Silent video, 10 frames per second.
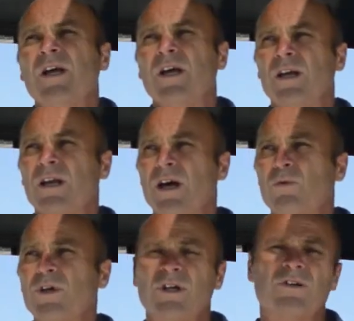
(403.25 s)

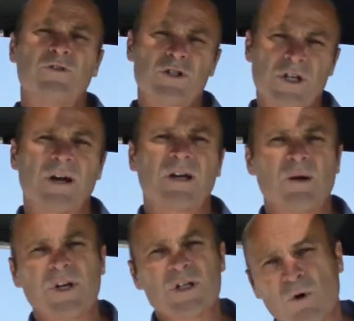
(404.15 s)
And we interviewed charter
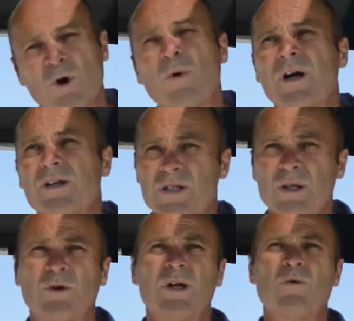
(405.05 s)
companies worldwide to
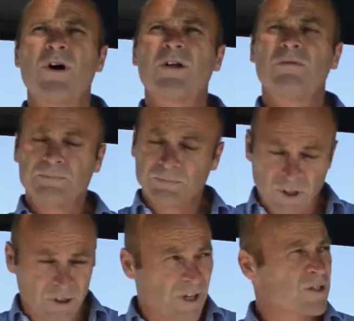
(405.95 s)
see what they wanted,
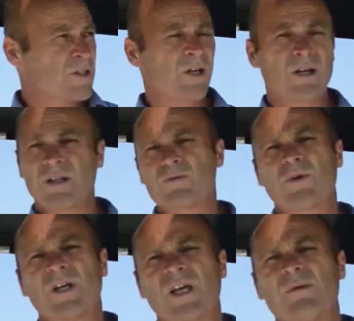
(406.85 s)
and that's
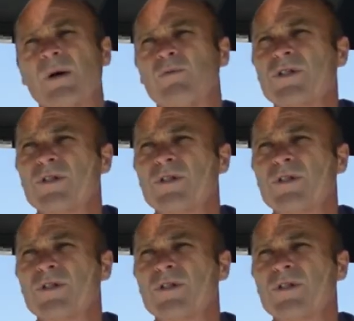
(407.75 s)
what they came up with.